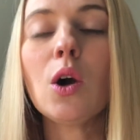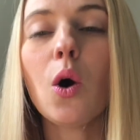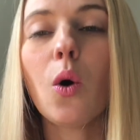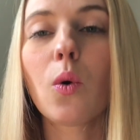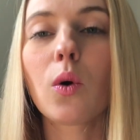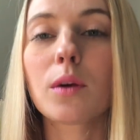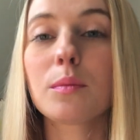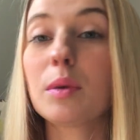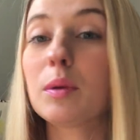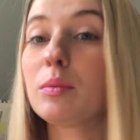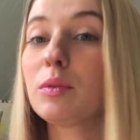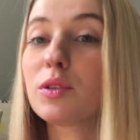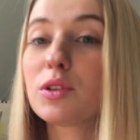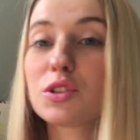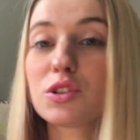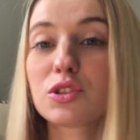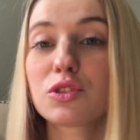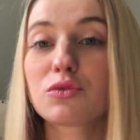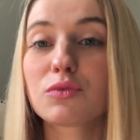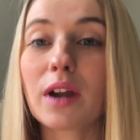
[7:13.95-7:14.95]
or people could
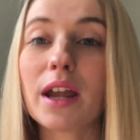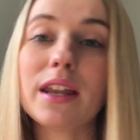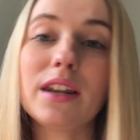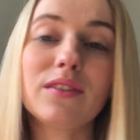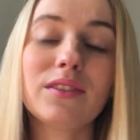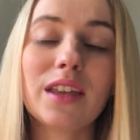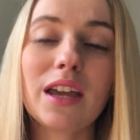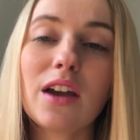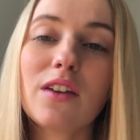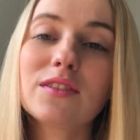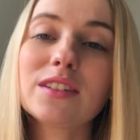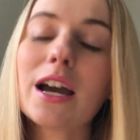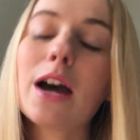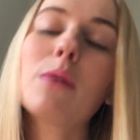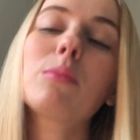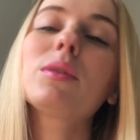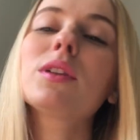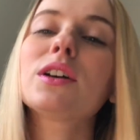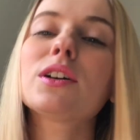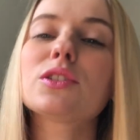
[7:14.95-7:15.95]
just write if they have
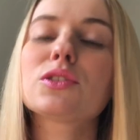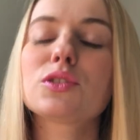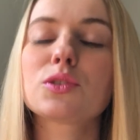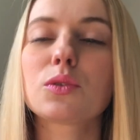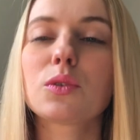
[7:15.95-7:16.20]
tablets,